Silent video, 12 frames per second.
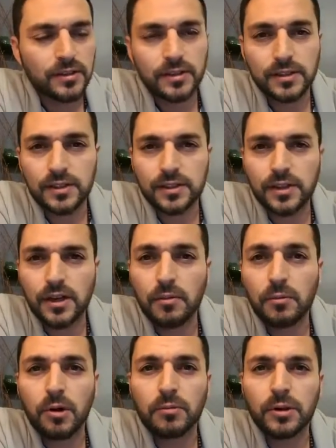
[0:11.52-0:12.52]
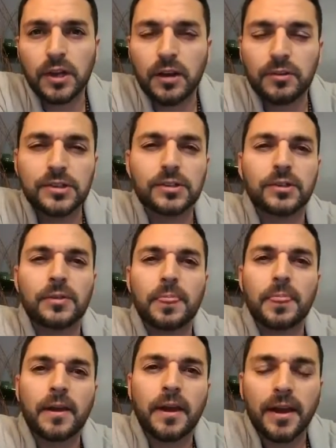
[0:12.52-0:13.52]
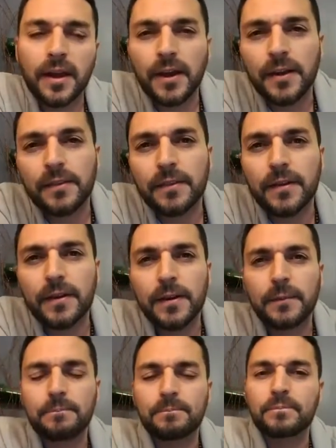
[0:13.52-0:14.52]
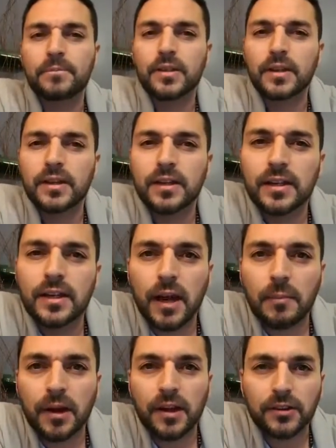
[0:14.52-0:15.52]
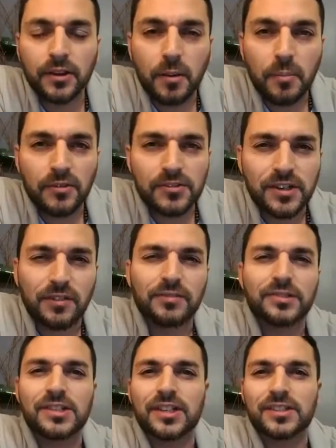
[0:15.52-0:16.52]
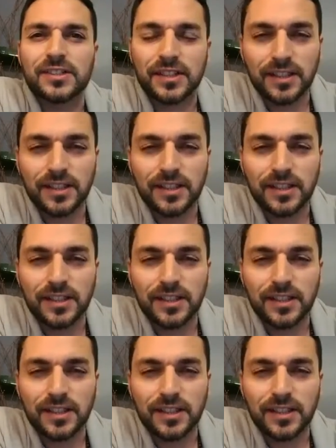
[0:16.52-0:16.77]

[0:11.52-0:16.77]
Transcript: This is Walk with Harrison, and I'm gonna talk about selfishness.